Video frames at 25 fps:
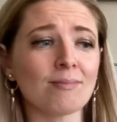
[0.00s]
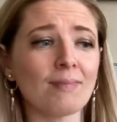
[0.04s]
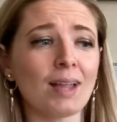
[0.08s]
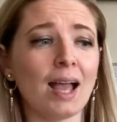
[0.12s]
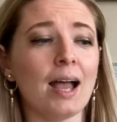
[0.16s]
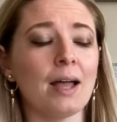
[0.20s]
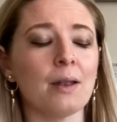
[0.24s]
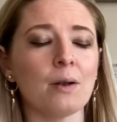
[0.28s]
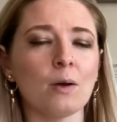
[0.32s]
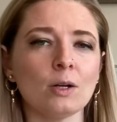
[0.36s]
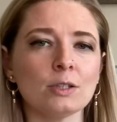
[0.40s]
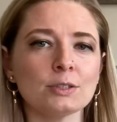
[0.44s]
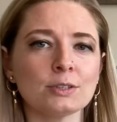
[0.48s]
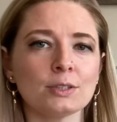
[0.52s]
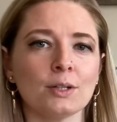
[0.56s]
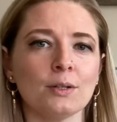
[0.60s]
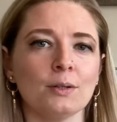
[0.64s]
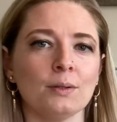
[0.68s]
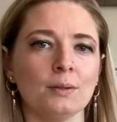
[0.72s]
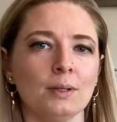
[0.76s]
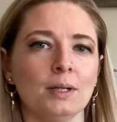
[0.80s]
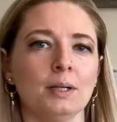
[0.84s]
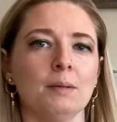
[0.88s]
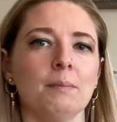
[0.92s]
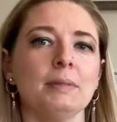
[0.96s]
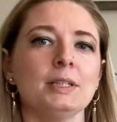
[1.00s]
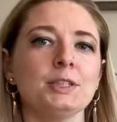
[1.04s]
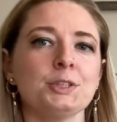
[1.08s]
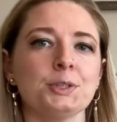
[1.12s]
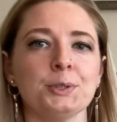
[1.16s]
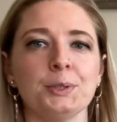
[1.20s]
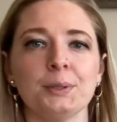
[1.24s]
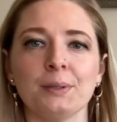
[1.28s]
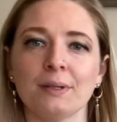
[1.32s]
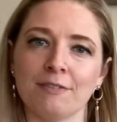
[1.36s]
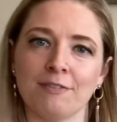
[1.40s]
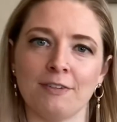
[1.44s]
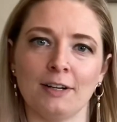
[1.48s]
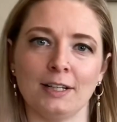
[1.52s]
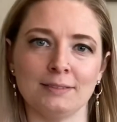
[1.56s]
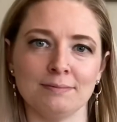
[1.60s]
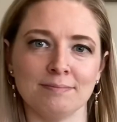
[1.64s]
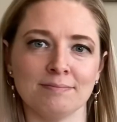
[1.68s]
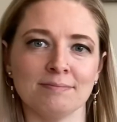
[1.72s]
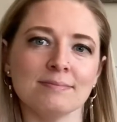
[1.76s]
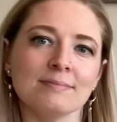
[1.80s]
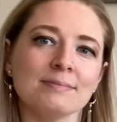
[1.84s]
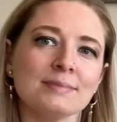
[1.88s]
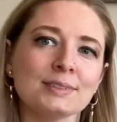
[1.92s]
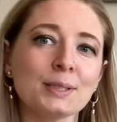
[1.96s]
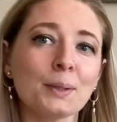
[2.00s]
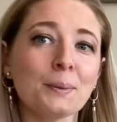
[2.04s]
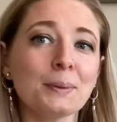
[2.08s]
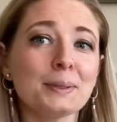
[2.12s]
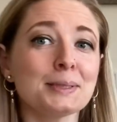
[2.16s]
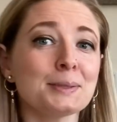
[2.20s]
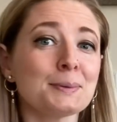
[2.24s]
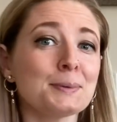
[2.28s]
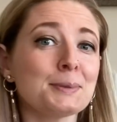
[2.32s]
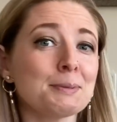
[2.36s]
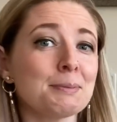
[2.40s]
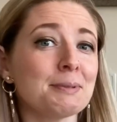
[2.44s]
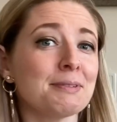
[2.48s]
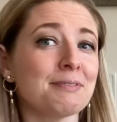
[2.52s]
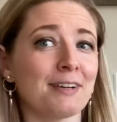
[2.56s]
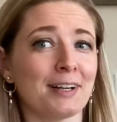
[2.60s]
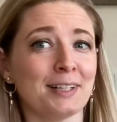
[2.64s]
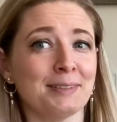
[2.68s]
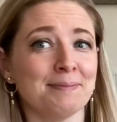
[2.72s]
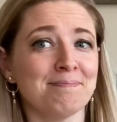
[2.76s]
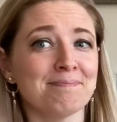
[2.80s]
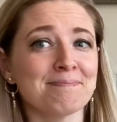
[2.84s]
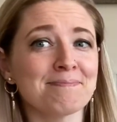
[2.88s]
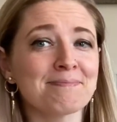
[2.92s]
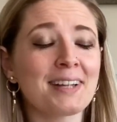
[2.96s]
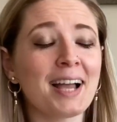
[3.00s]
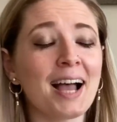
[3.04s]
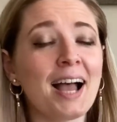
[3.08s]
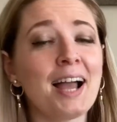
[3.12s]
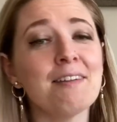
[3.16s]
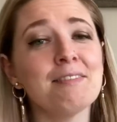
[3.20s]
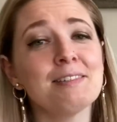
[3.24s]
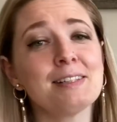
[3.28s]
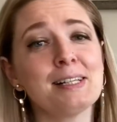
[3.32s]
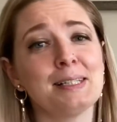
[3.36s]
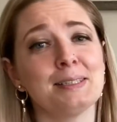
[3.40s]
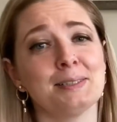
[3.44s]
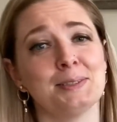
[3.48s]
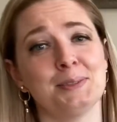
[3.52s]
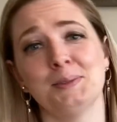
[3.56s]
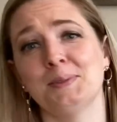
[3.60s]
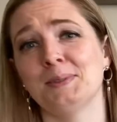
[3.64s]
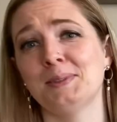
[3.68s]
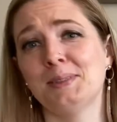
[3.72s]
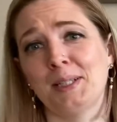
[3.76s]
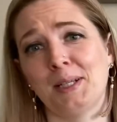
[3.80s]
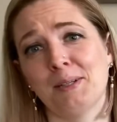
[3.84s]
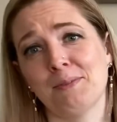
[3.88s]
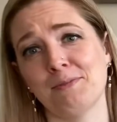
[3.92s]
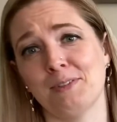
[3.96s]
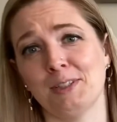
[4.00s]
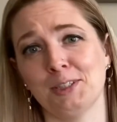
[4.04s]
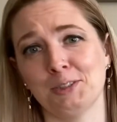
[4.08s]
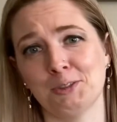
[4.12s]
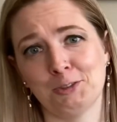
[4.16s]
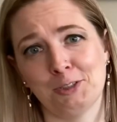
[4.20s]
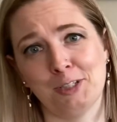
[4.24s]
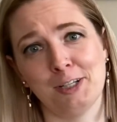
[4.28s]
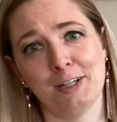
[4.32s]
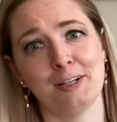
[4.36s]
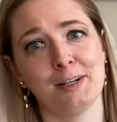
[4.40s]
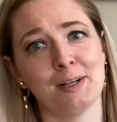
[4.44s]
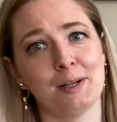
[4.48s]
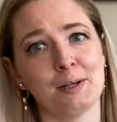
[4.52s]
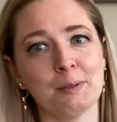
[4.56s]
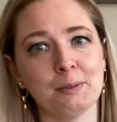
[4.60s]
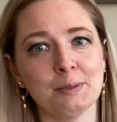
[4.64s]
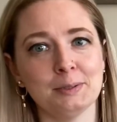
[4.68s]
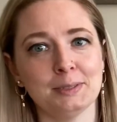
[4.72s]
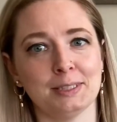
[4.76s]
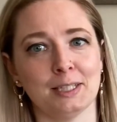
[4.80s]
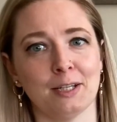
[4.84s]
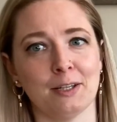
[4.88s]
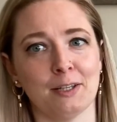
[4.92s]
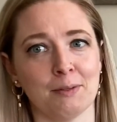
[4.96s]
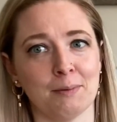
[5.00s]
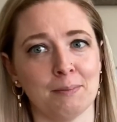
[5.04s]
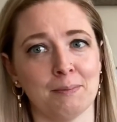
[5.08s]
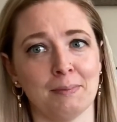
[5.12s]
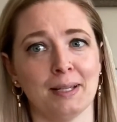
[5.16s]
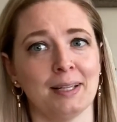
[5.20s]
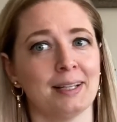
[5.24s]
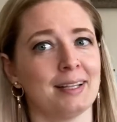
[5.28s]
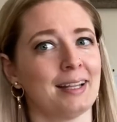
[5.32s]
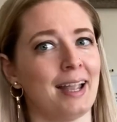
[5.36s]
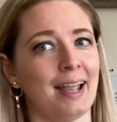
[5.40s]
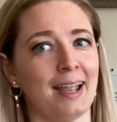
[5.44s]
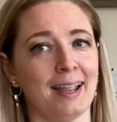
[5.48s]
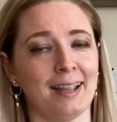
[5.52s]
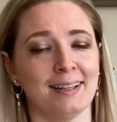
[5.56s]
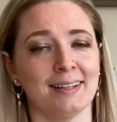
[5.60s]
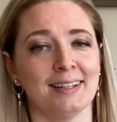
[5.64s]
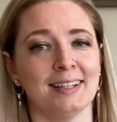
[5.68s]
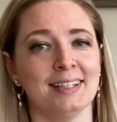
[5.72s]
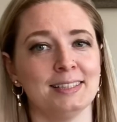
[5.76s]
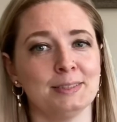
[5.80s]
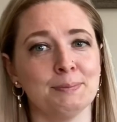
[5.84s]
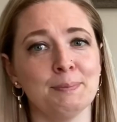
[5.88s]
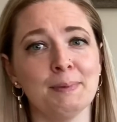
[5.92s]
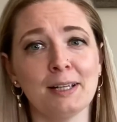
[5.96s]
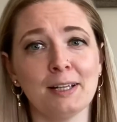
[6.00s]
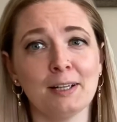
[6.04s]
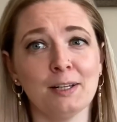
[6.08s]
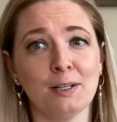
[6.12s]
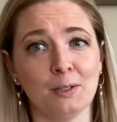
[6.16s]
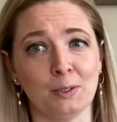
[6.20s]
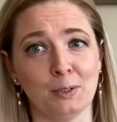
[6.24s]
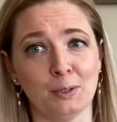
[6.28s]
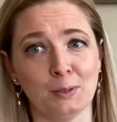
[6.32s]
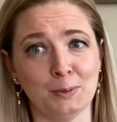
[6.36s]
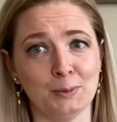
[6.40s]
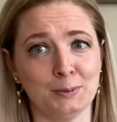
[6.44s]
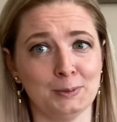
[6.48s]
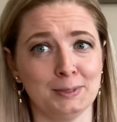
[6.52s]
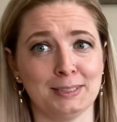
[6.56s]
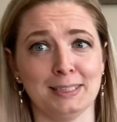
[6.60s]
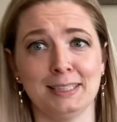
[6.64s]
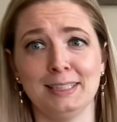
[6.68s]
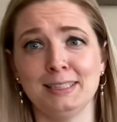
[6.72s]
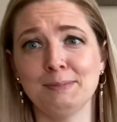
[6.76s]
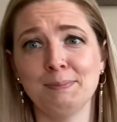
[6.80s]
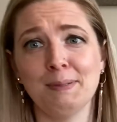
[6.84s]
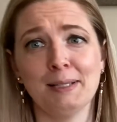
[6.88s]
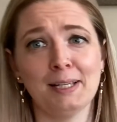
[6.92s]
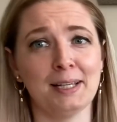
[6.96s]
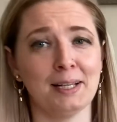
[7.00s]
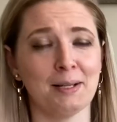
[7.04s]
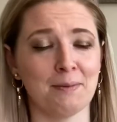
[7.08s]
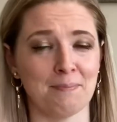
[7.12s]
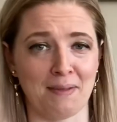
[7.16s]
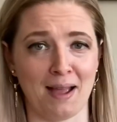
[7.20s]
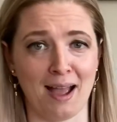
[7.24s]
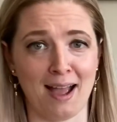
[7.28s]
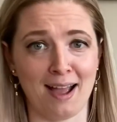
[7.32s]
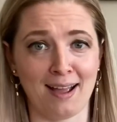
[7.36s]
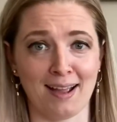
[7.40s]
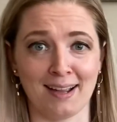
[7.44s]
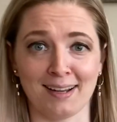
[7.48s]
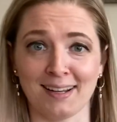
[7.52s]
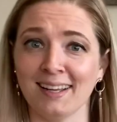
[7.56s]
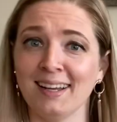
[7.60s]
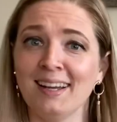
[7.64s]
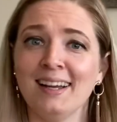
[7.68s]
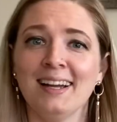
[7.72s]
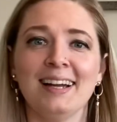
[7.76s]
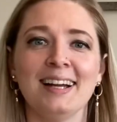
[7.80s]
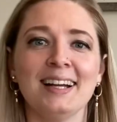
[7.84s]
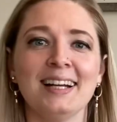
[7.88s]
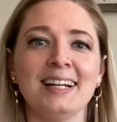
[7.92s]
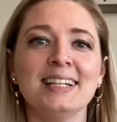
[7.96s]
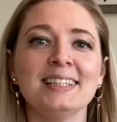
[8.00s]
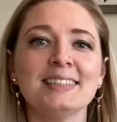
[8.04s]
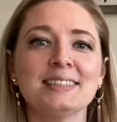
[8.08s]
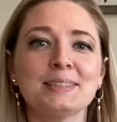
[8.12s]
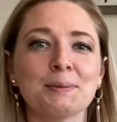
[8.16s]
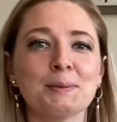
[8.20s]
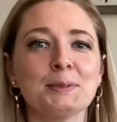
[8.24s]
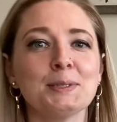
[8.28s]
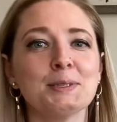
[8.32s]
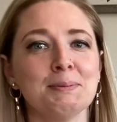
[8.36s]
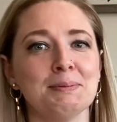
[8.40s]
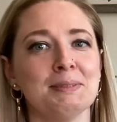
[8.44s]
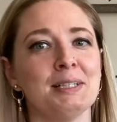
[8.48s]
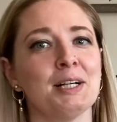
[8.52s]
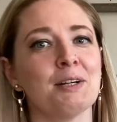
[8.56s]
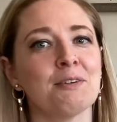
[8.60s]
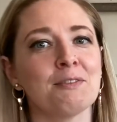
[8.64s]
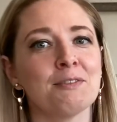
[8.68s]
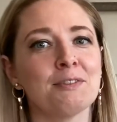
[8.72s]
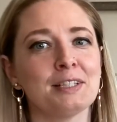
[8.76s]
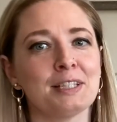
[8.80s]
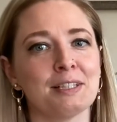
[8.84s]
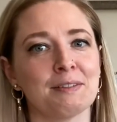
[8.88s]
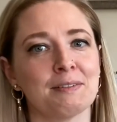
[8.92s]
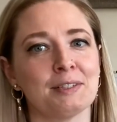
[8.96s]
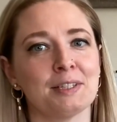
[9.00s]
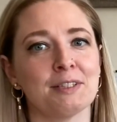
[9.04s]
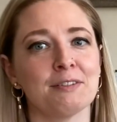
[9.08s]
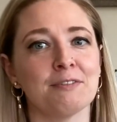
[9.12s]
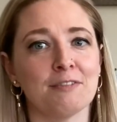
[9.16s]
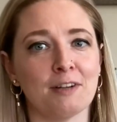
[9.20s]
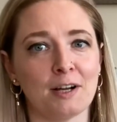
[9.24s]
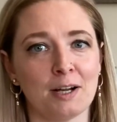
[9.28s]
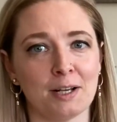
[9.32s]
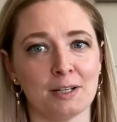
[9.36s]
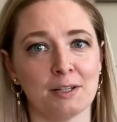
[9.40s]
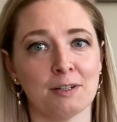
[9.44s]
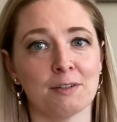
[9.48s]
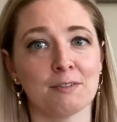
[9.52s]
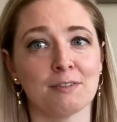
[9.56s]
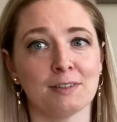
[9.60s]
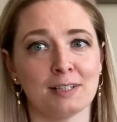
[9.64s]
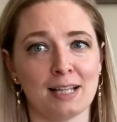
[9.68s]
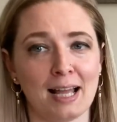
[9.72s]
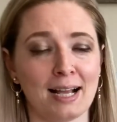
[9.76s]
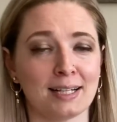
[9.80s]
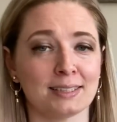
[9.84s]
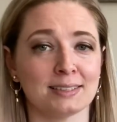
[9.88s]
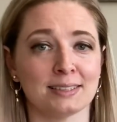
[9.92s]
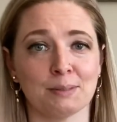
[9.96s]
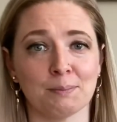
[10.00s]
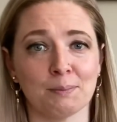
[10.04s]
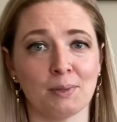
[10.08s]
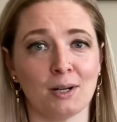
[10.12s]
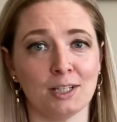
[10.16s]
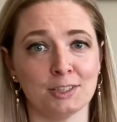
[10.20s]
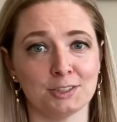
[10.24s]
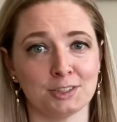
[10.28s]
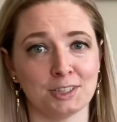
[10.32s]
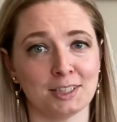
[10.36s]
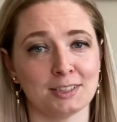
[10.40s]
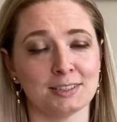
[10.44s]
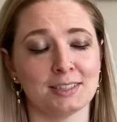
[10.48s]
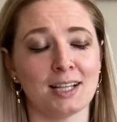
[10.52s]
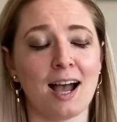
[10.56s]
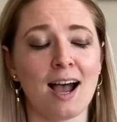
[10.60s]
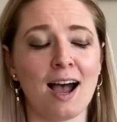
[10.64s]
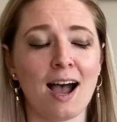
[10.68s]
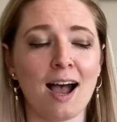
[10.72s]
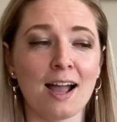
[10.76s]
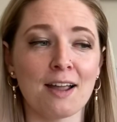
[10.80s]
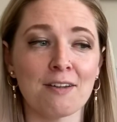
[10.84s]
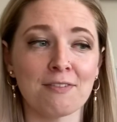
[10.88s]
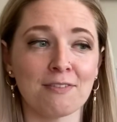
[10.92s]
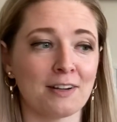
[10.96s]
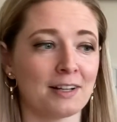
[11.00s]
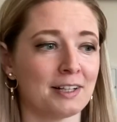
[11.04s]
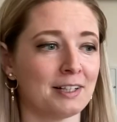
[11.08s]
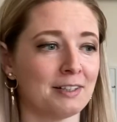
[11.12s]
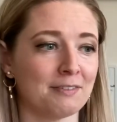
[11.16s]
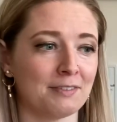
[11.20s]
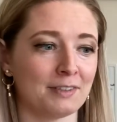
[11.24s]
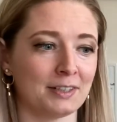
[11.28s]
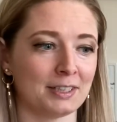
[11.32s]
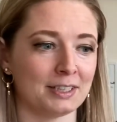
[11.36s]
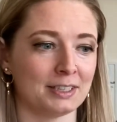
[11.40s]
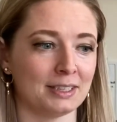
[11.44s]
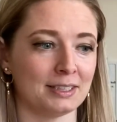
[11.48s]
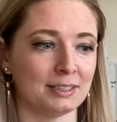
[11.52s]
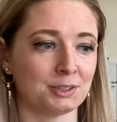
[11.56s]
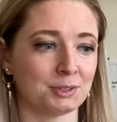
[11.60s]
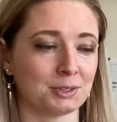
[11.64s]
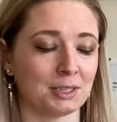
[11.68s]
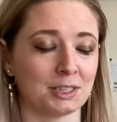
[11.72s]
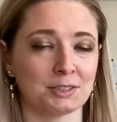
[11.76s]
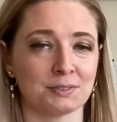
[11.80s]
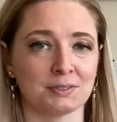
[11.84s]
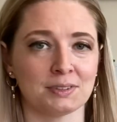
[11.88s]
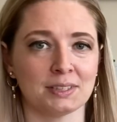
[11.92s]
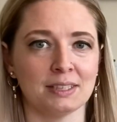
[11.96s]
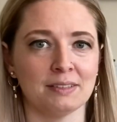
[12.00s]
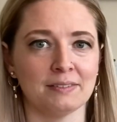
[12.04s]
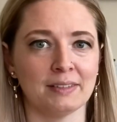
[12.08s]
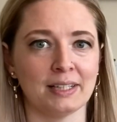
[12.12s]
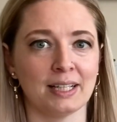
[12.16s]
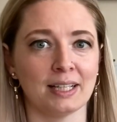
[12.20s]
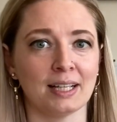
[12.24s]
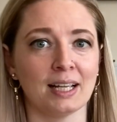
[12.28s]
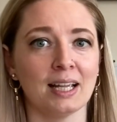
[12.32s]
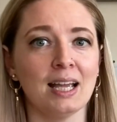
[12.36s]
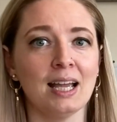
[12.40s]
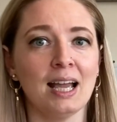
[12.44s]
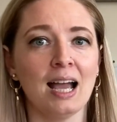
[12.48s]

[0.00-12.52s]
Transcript: And also, make sure you have fun. Sewing's supposed to be fun. I have a lot of students that get frustrated, and I always tell them, like, hey, it's making clothes, it's making a bag. It's supposed to be a really, really fun, relaxing project. I find it very stress relieving.